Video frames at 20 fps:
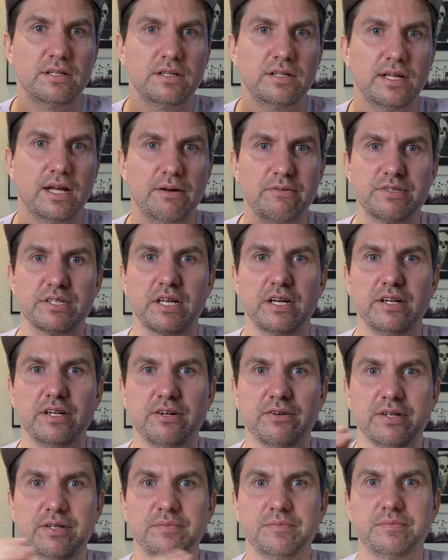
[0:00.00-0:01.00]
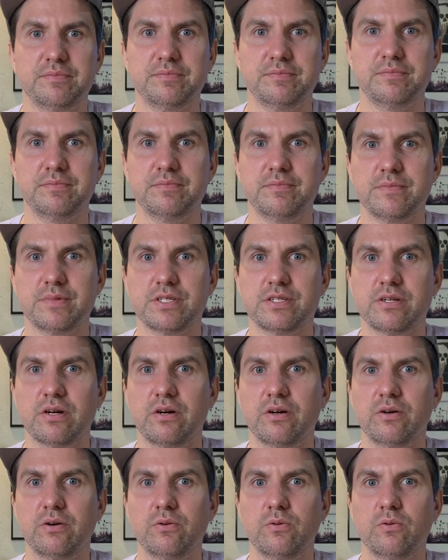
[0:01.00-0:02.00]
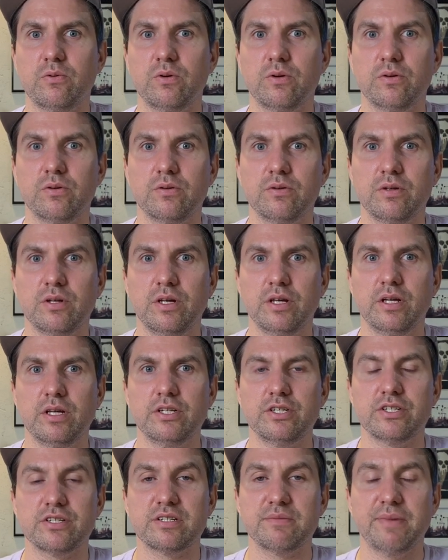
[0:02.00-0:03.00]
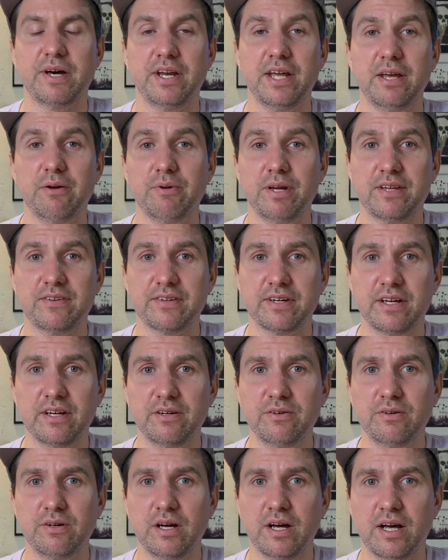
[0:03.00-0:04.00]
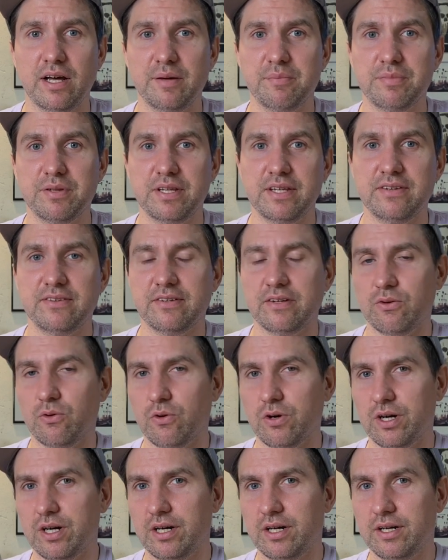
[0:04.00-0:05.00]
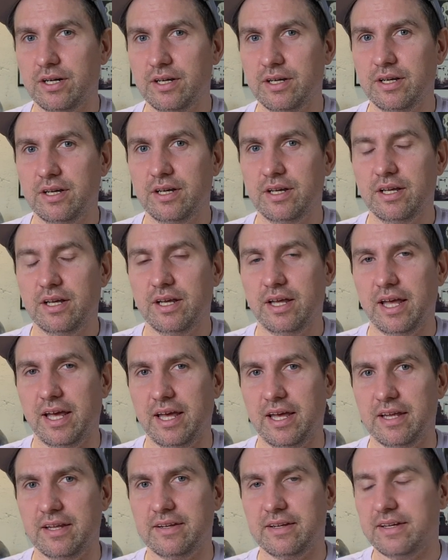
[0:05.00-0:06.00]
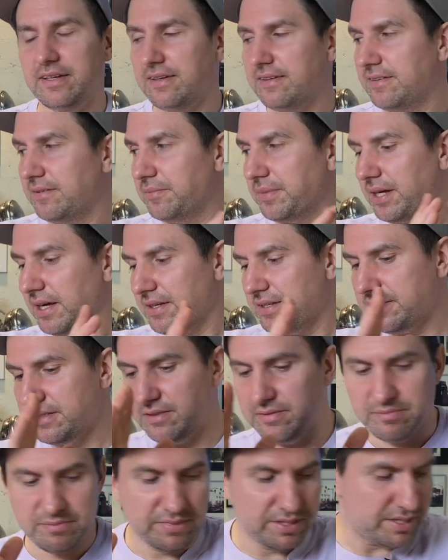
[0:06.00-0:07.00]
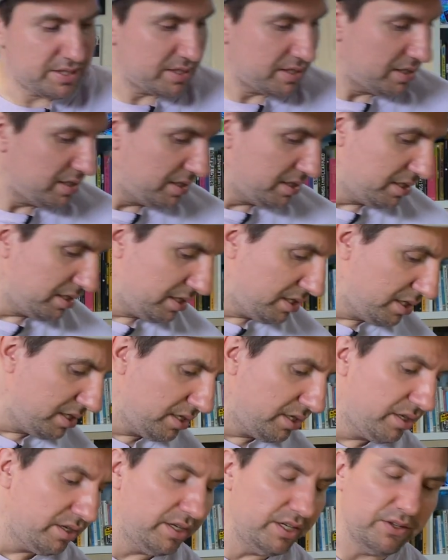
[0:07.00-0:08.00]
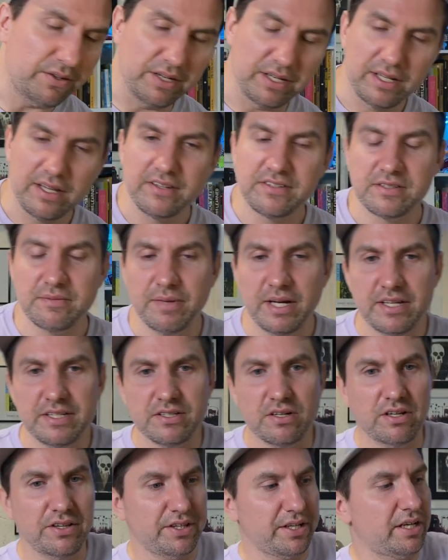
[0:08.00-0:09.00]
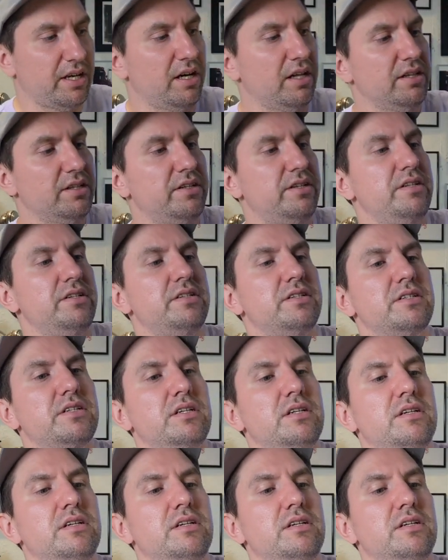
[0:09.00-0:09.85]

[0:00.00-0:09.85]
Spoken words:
I was going to do it. So just about 8 weeks ago, I placed an order and I did some customs. And you can customize all the colors.